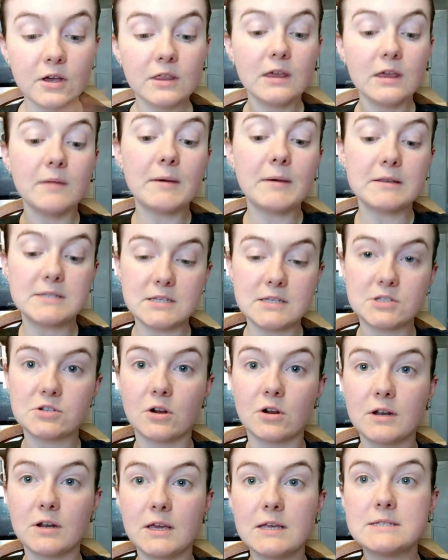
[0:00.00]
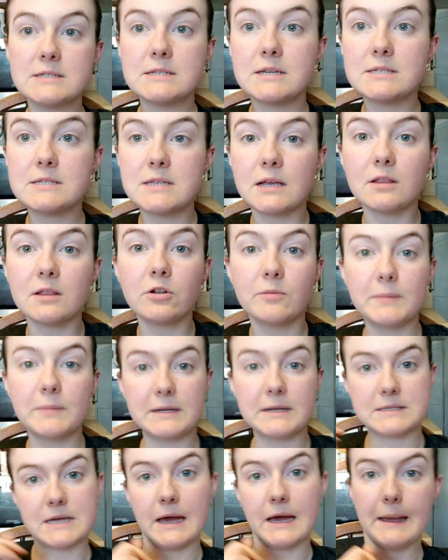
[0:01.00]
good thing about seed starting is it does take a little
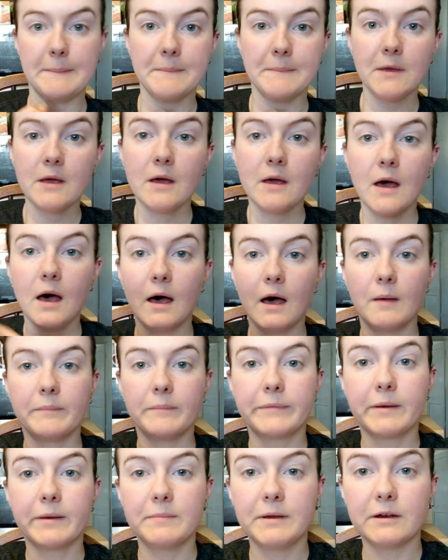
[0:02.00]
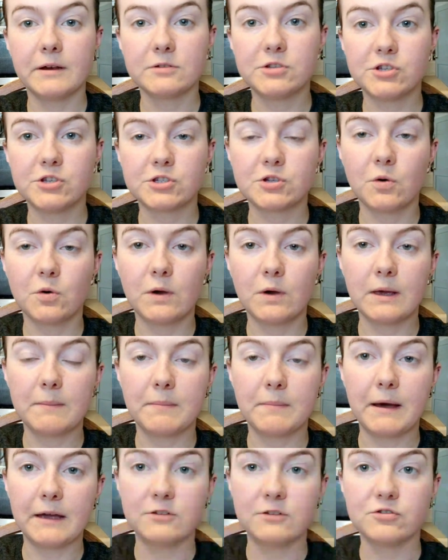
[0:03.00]
bit of time compared to just going
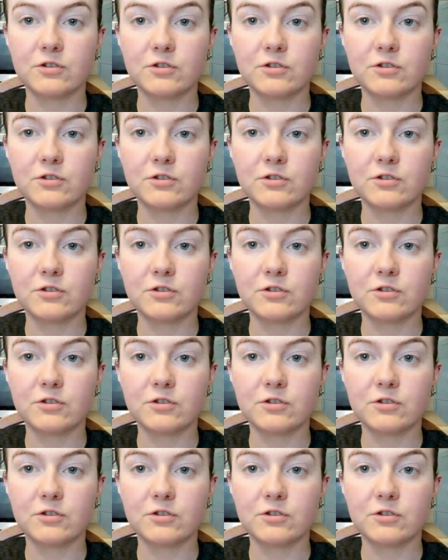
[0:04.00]
and buying